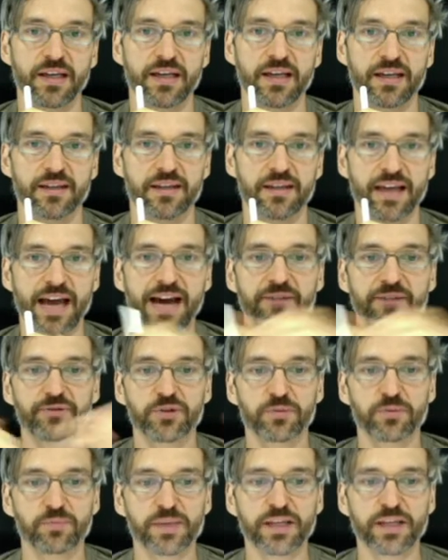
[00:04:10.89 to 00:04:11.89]
They have to
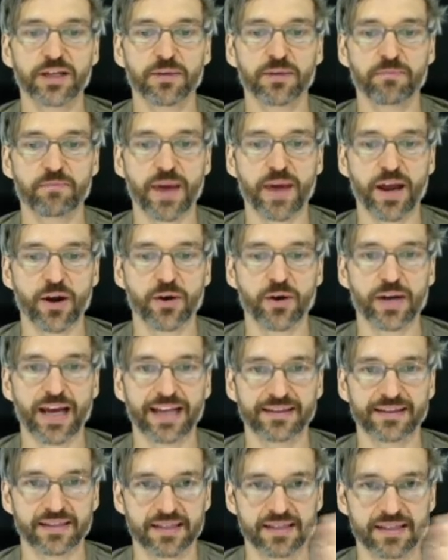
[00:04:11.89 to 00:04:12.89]
be compared
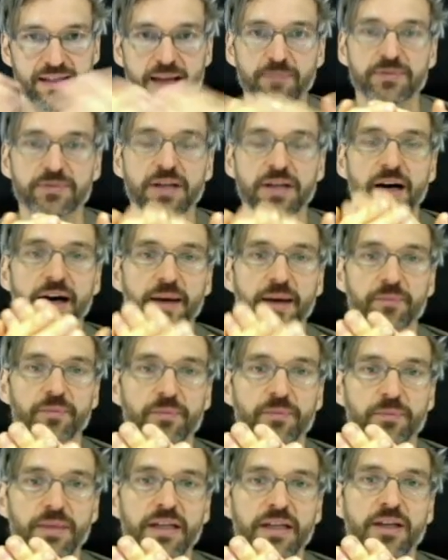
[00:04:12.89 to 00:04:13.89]
at the same time,
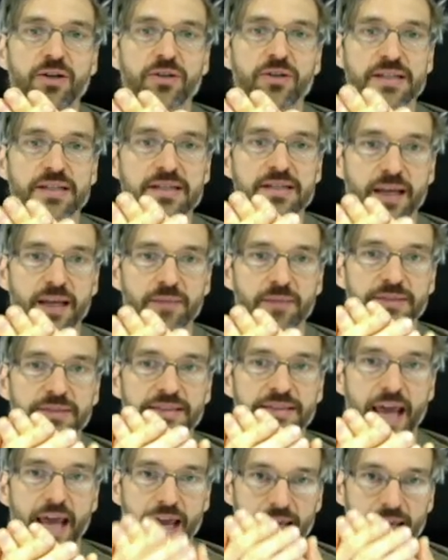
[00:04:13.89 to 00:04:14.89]
meaning on the same
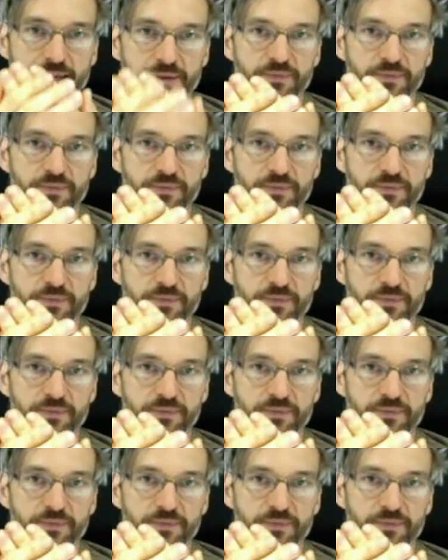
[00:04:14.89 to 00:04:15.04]
day.